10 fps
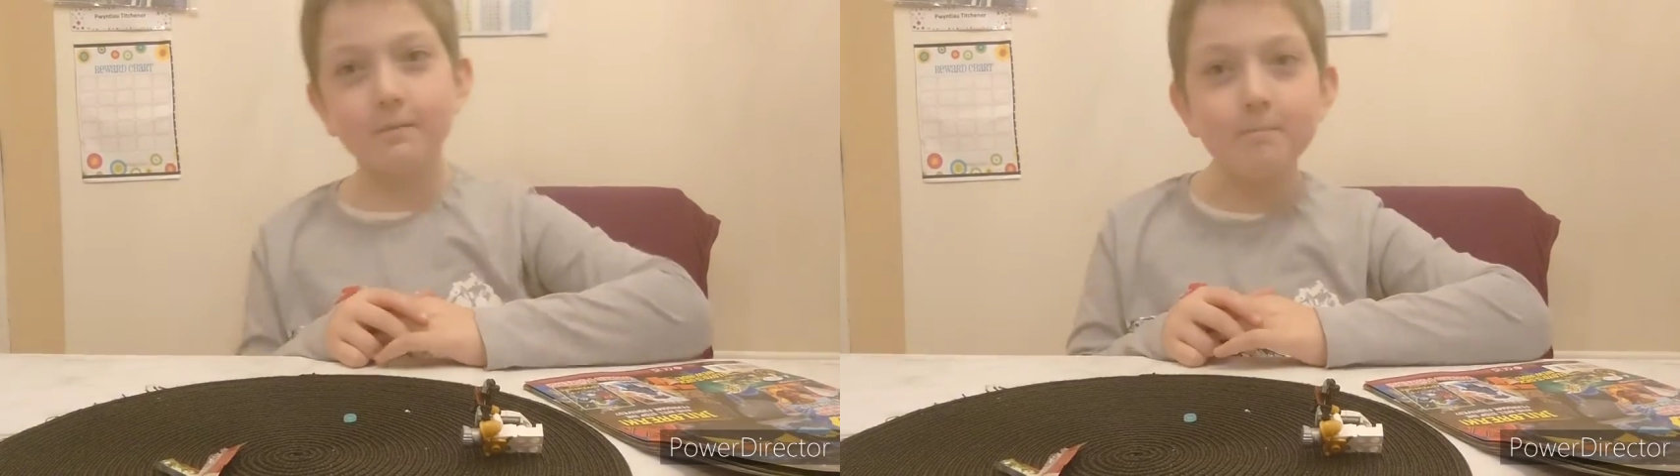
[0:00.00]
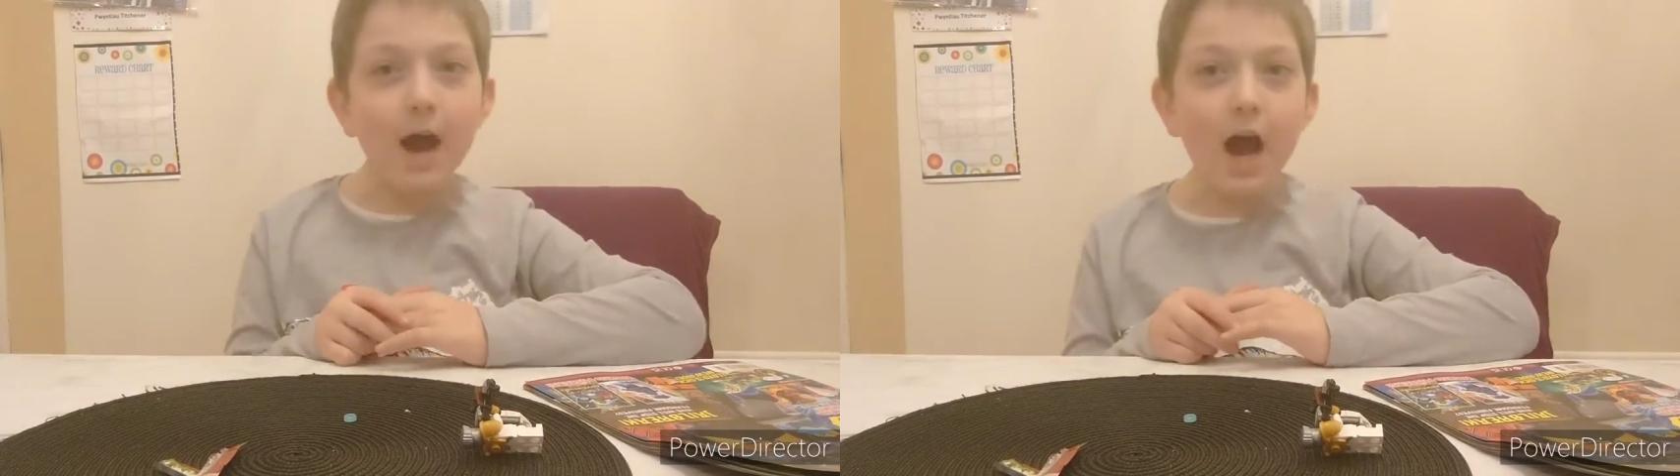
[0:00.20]

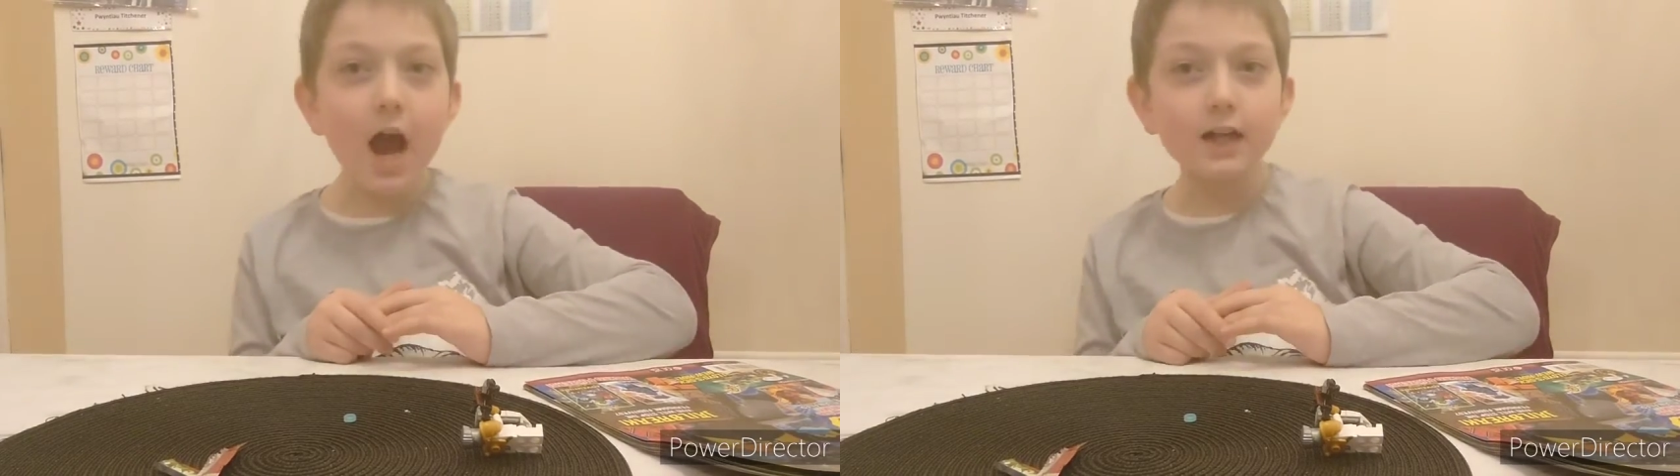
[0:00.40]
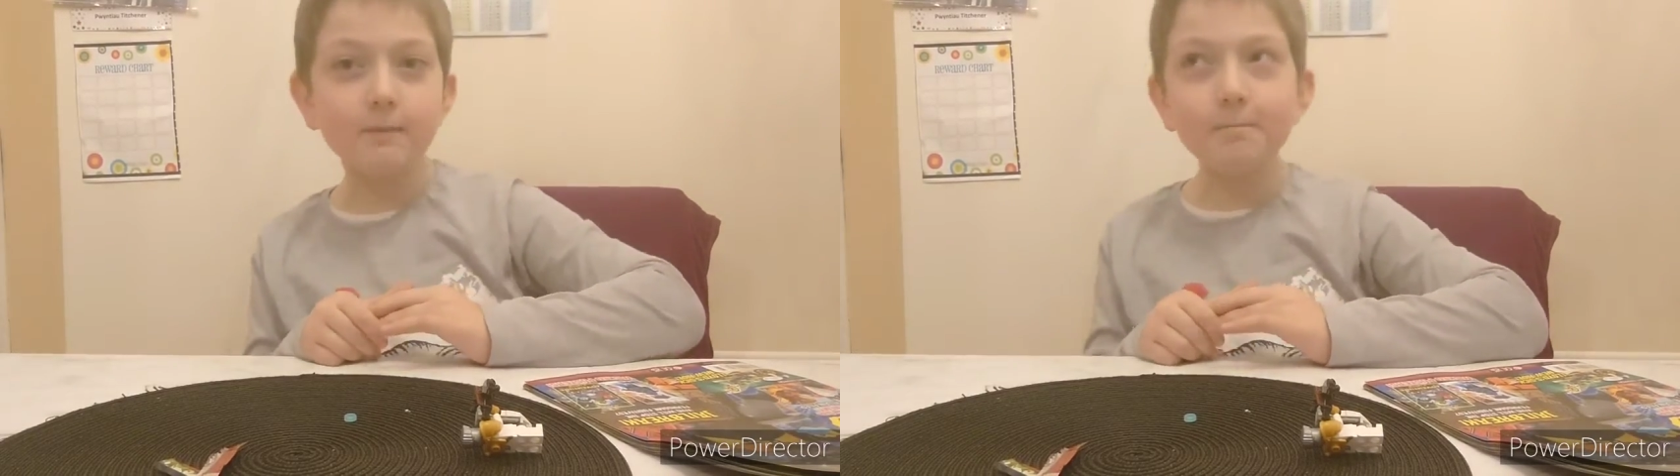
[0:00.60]
come
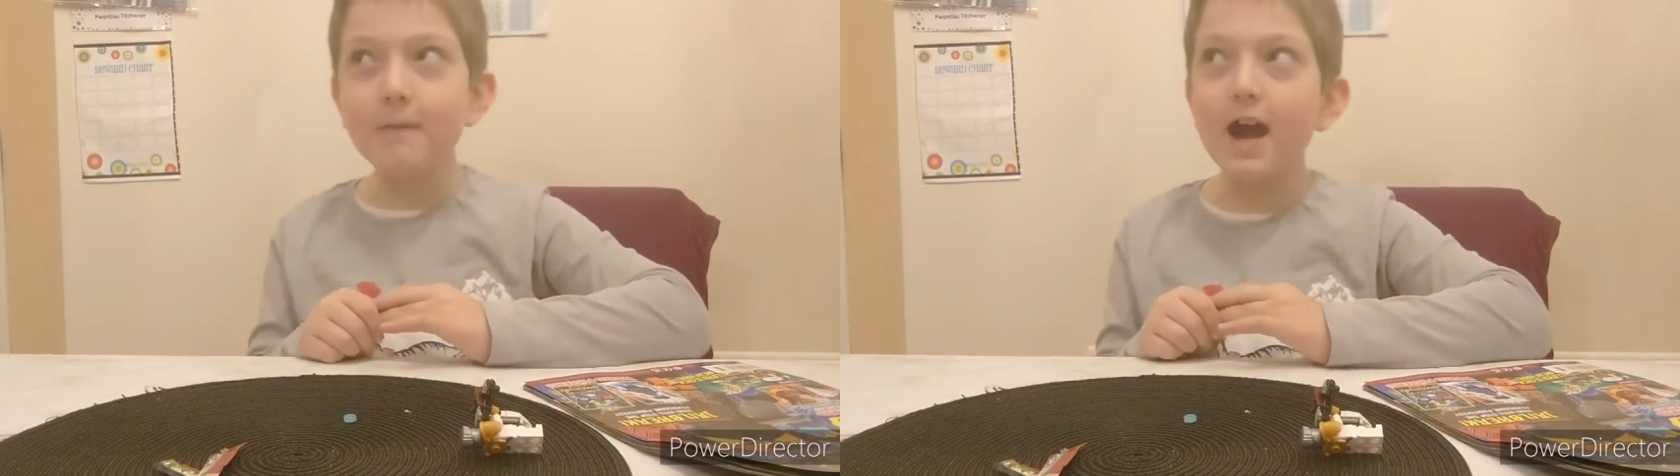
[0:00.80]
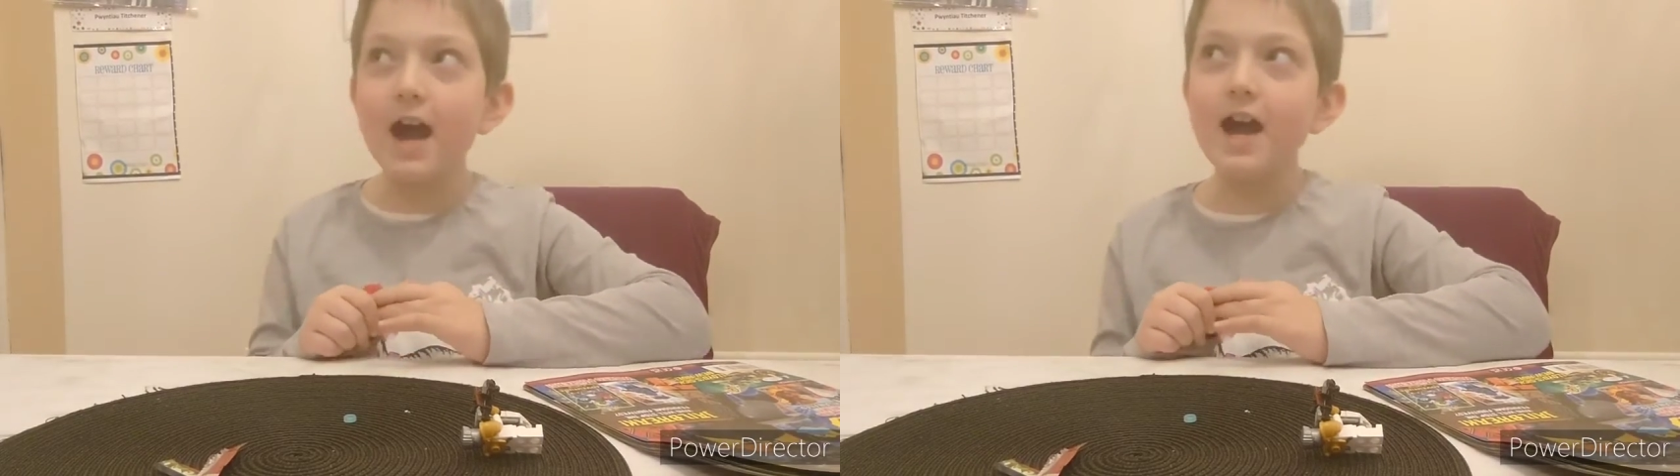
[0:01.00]
on, come
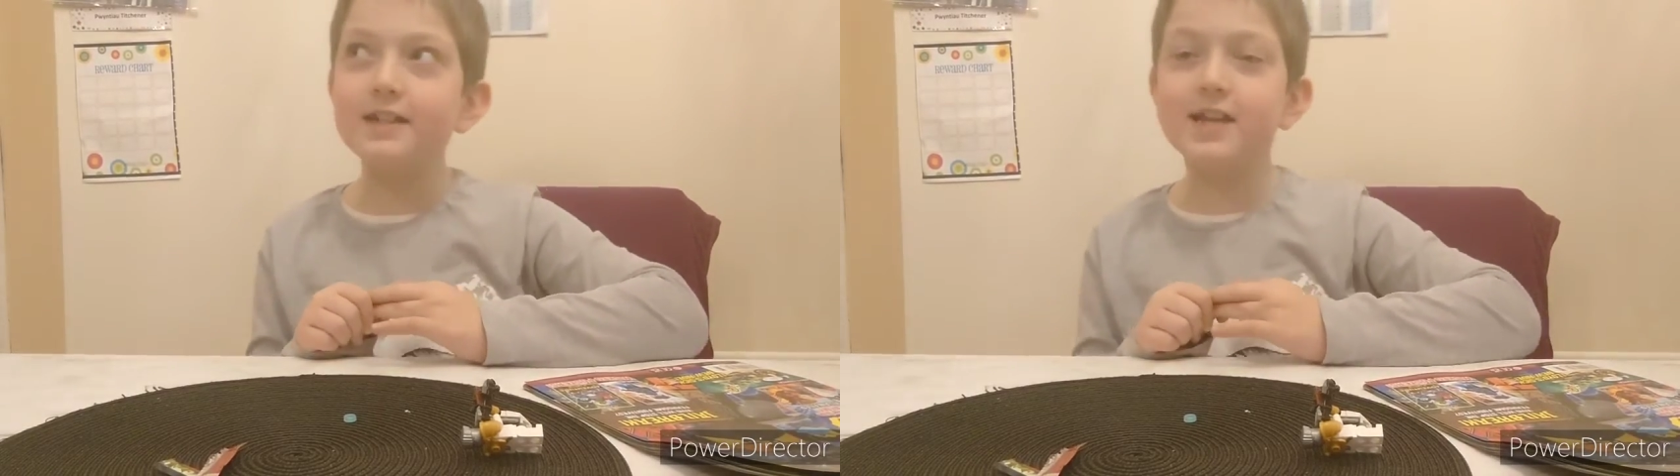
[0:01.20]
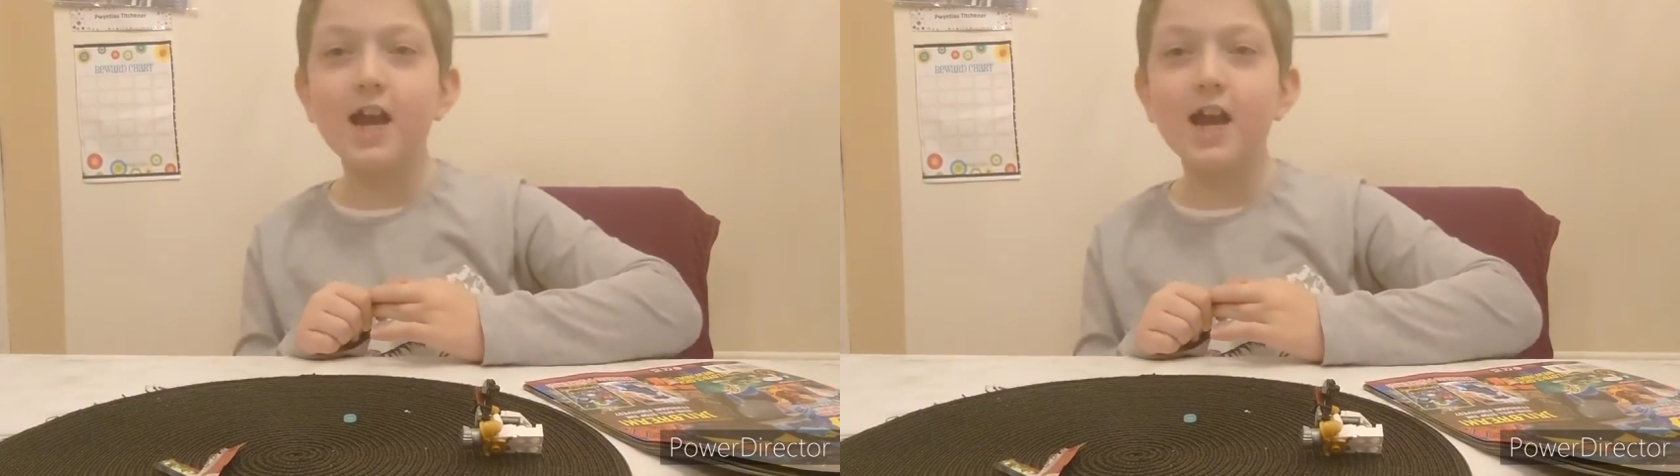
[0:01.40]
on,